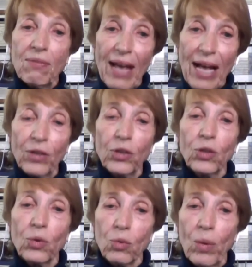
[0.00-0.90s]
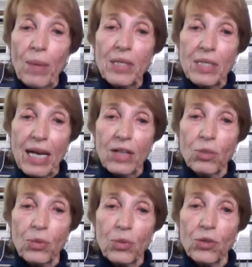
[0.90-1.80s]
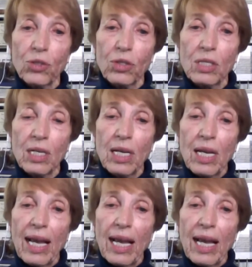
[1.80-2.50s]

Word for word: value the women's contributions.